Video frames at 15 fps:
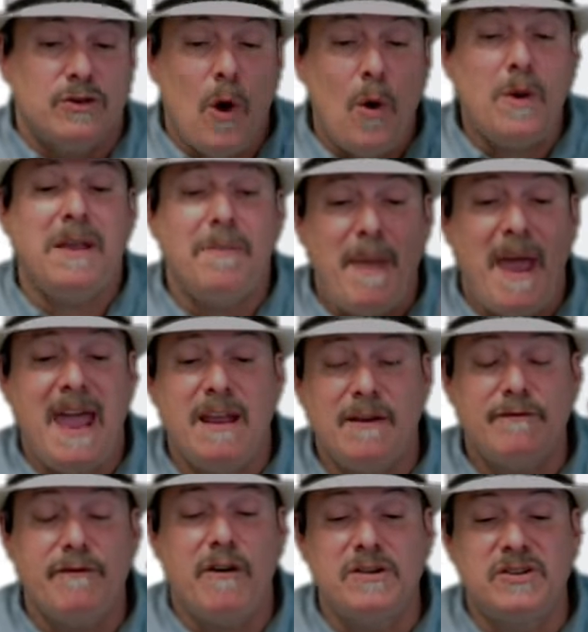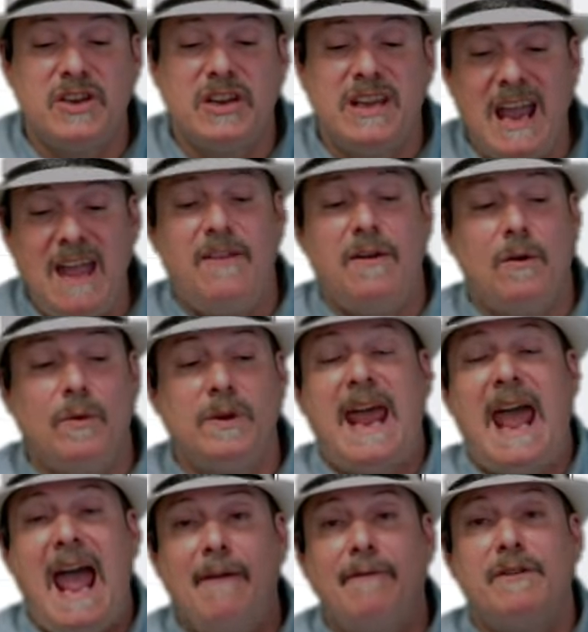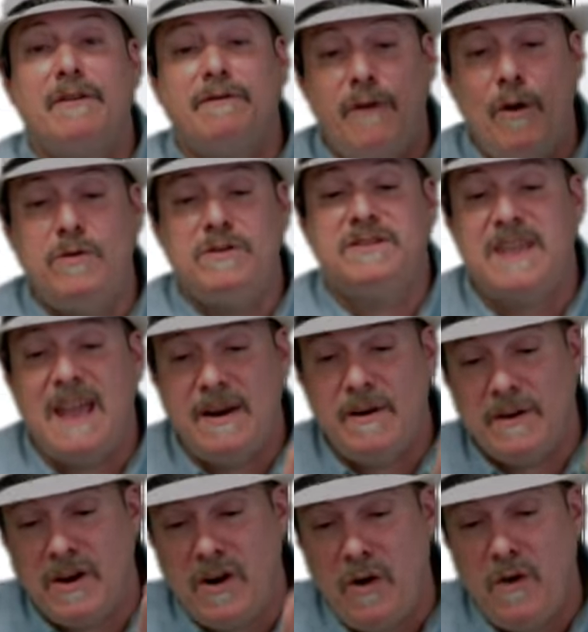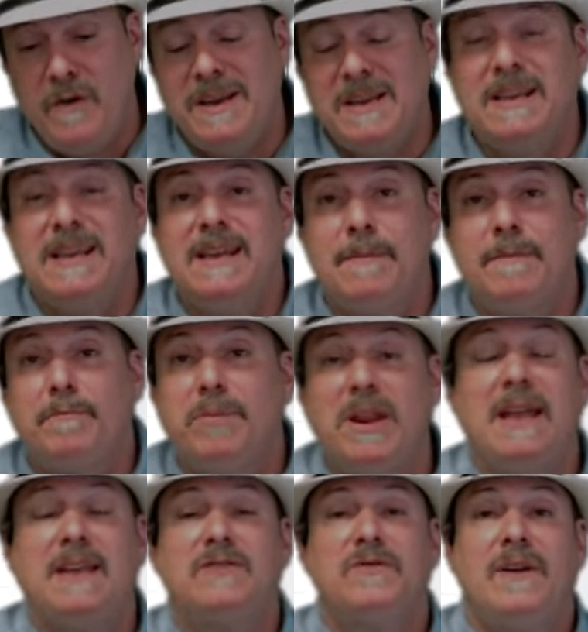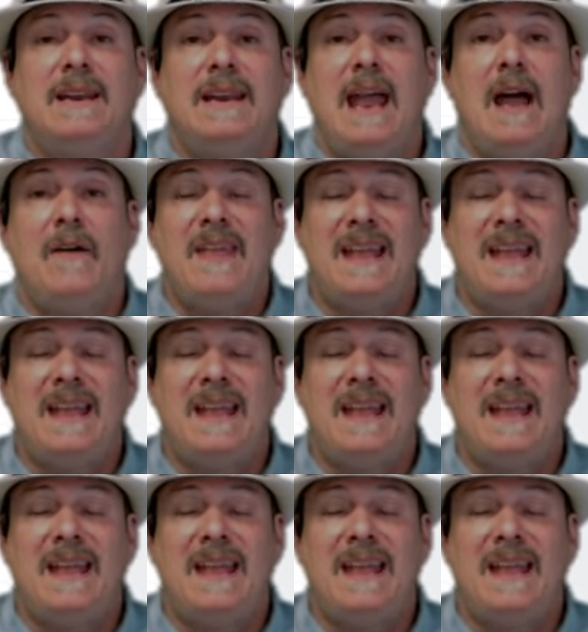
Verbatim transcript: TokenPay and Verge together would have the votes that are currently in place right now.